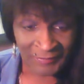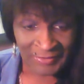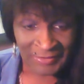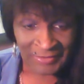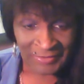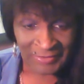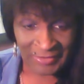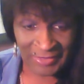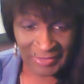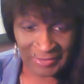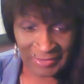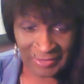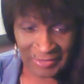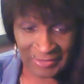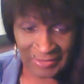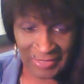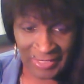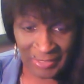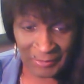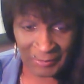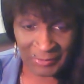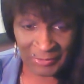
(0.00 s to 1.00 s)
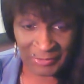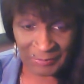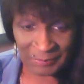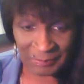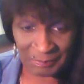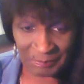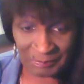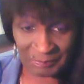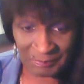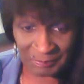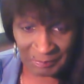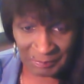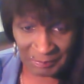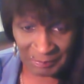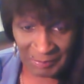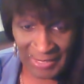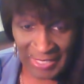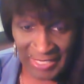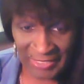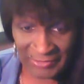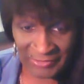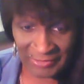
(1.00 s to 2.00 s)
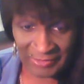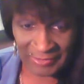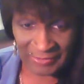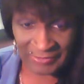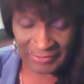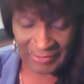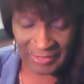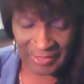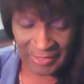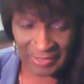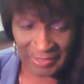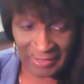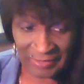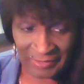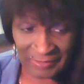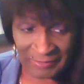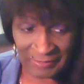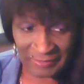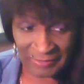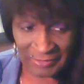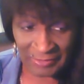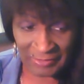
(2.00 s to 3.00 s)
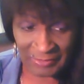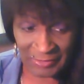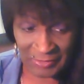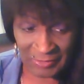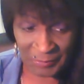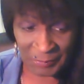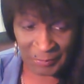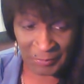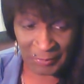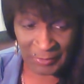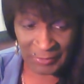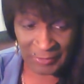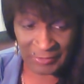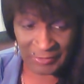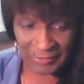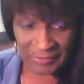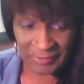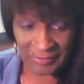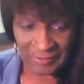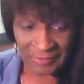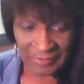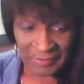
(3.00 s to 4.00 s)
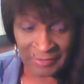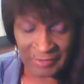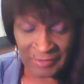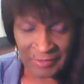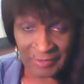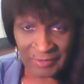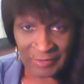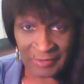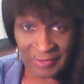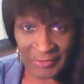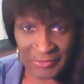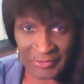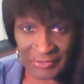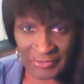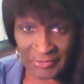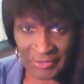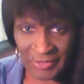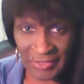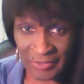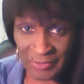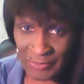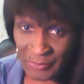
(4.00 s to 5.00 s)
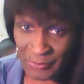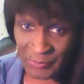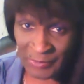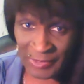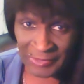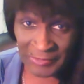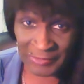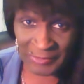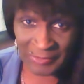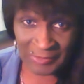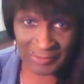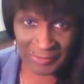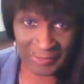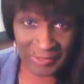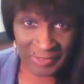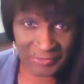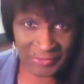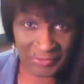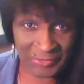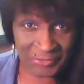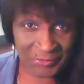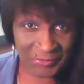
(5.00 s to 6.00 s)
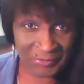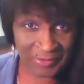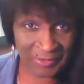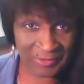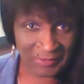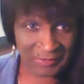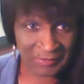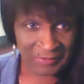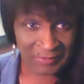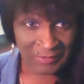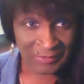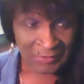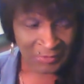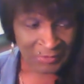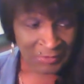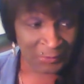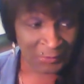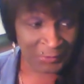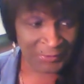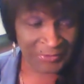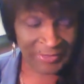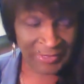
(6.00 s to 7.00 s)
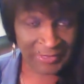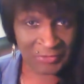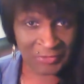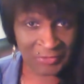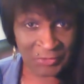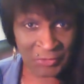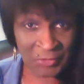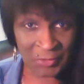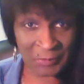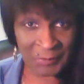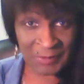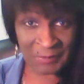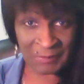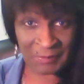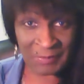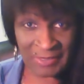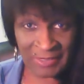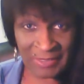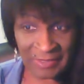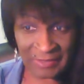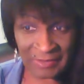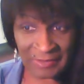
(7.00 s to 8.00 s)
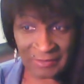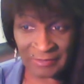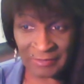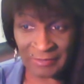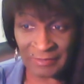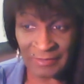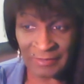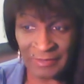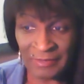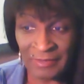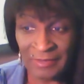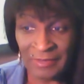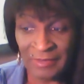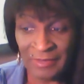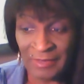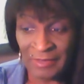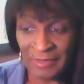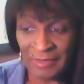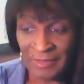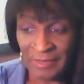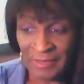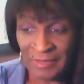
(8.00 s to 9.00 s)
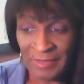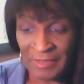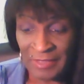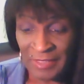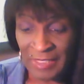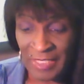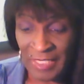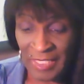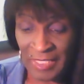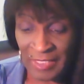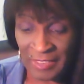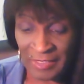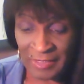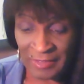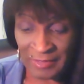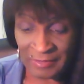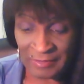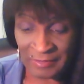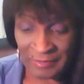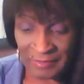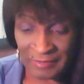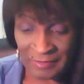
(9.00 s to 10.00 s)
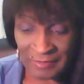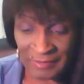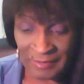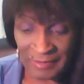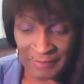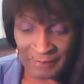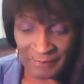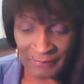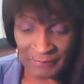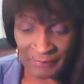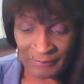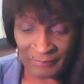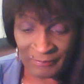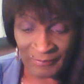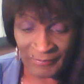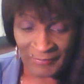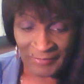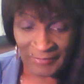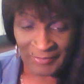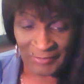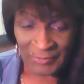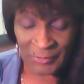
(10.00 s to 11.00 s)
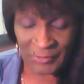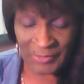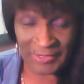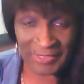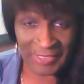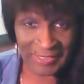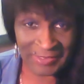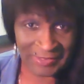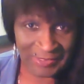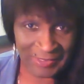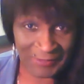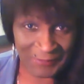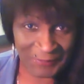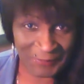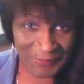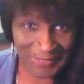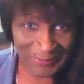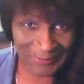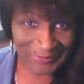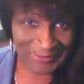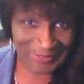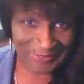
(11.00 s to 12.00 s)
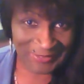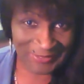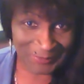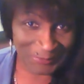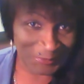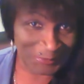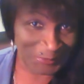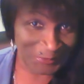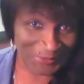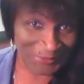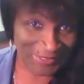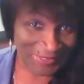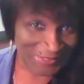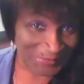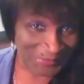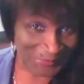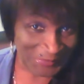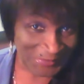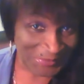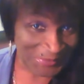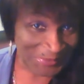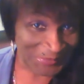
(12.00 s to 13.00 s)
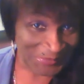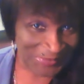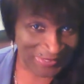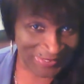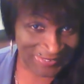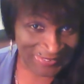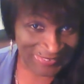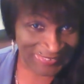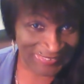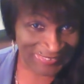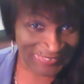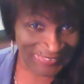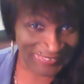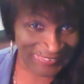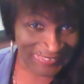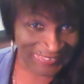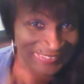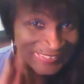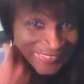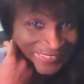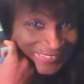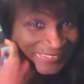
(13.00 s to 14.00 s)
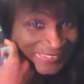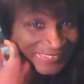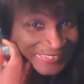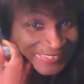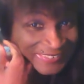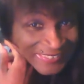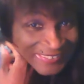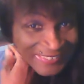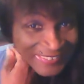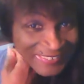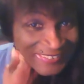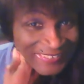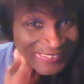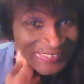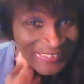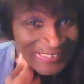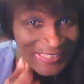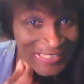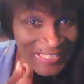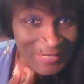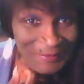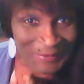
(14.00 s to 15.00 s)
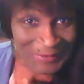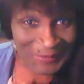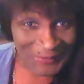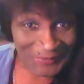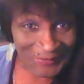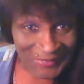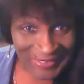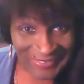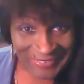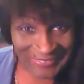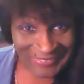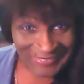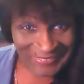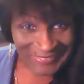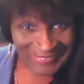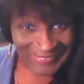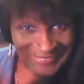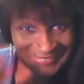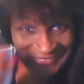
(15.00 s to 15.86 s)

just as I was passing this guy sitting on his porch, there's this other runner across the street who was like zooming by. And you can identify, you see someone who's like a real runner. Like, I'm a runner,